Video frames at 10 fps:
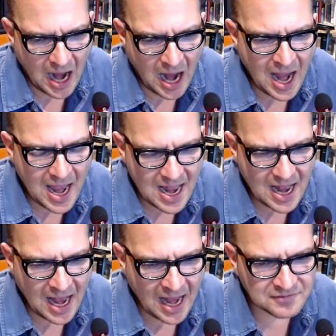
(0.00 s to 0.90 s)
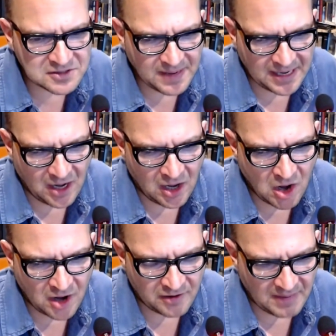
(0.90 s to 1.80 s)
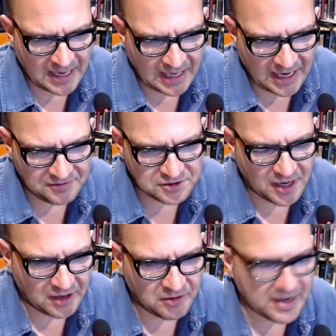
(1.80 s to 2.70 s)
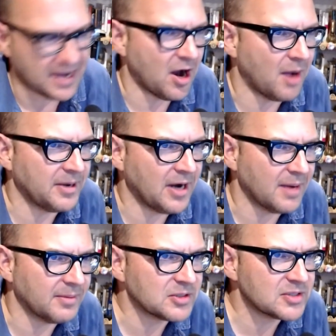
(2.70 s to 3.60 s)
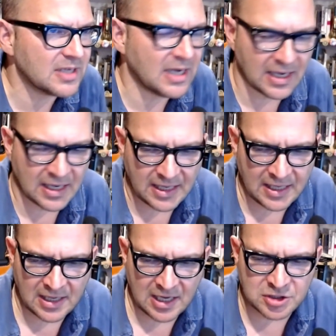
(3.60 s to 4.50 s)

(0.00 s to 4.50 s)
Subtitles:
I have spent a lot of my life trying to create Oppenheimers. In